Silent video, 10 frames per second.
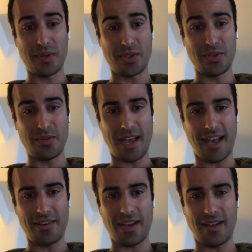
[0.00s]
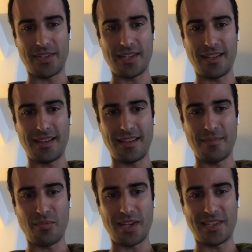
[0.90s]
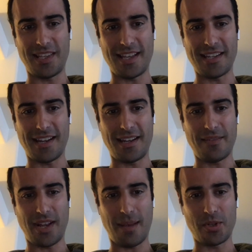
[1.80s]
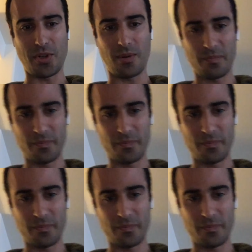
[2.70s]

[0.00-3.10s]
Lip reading: But to do that, you have to embrace the identity of an amateur.